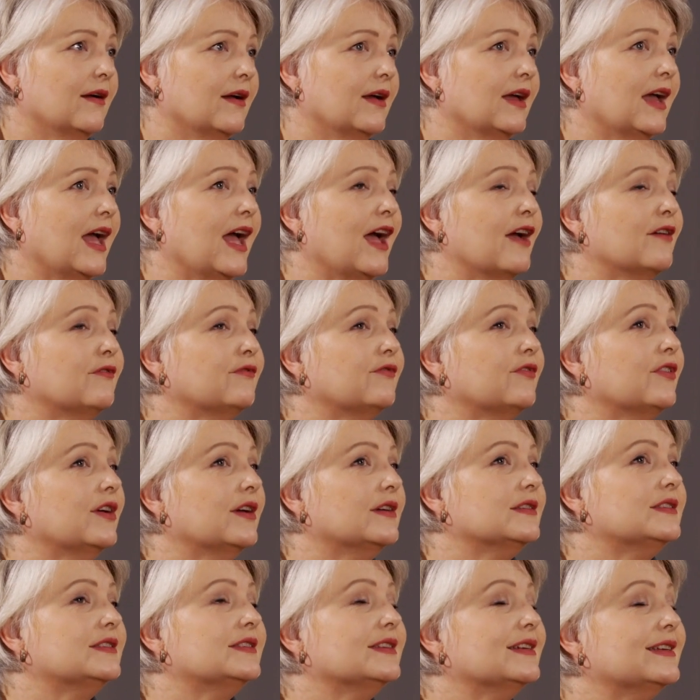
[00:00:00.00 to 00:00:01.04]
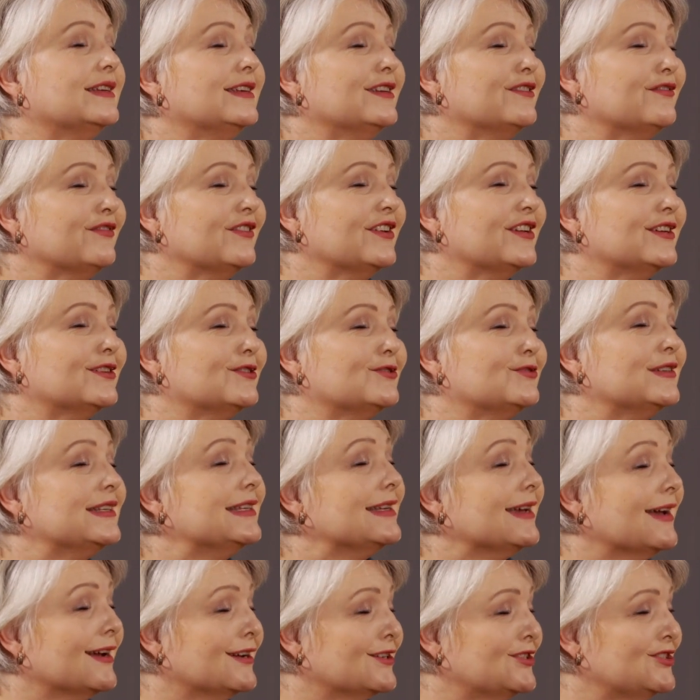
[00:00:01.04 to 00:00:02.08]
have a significant
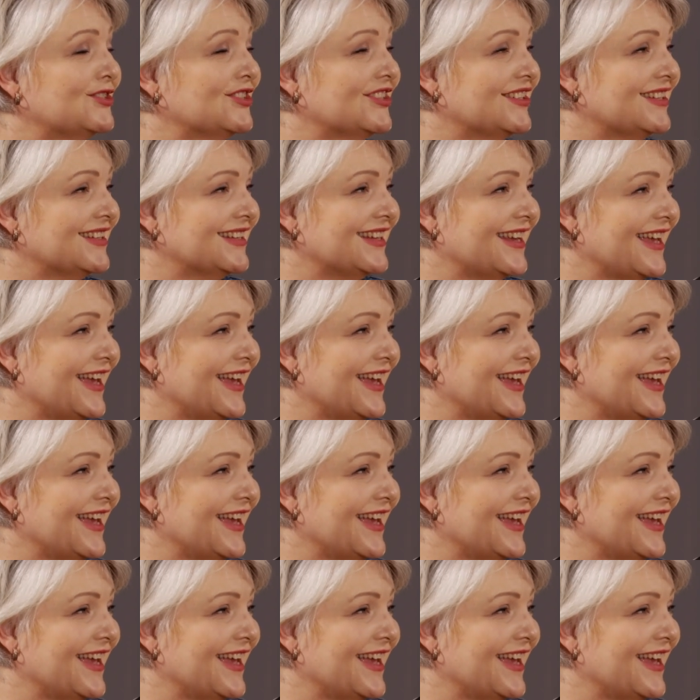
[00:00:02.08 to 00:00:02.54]
reduction in